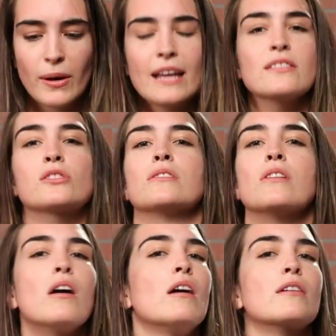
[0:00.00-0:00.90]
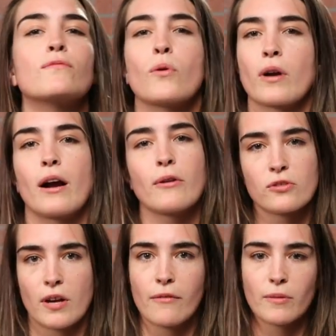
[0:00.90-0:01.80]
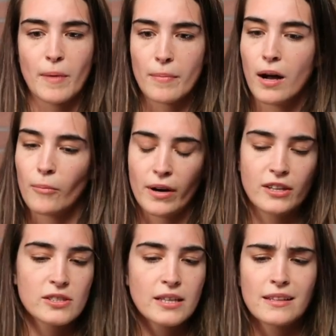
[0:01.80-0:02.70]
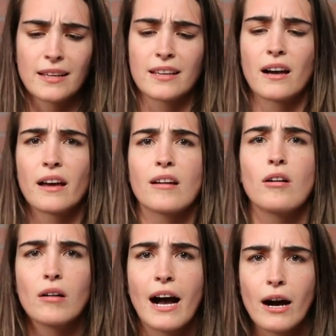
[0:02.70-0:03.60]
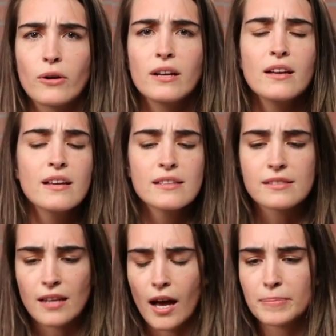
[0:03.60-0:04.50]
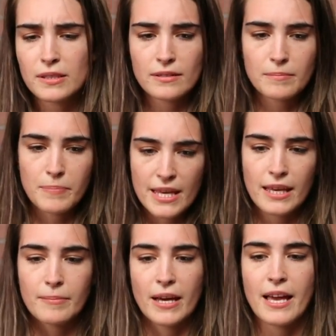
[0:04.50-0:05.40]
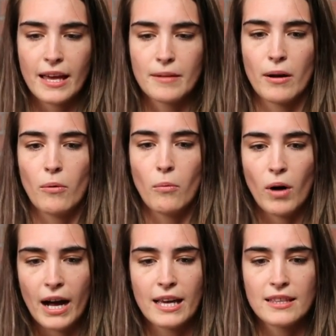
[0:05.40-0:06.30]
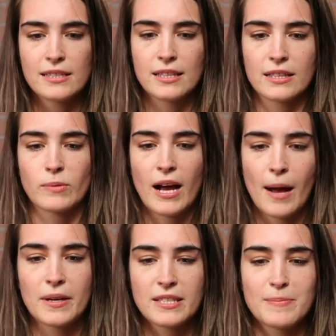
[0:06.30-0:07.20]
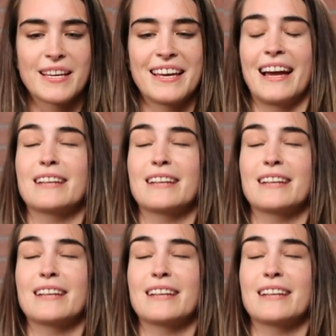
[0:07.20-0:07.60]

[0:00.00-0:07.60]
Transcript: So I had this long four hour drive with my mom where I just kind of like got it all out, stopped being in my head about why these things were happening to me and